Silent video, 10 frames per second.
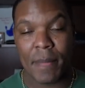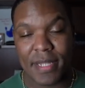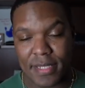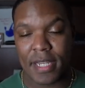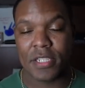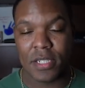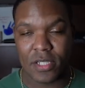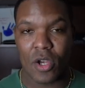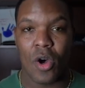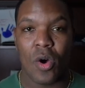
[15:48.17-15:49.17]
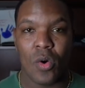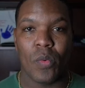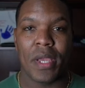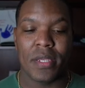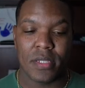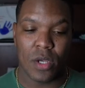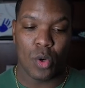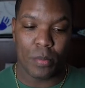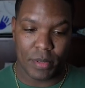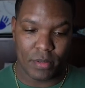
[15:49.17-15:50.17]
section is always
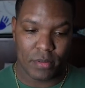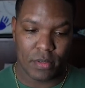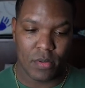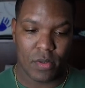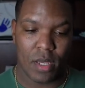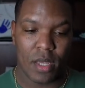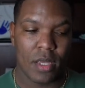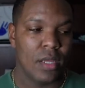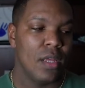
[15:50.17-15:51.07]
open, okay?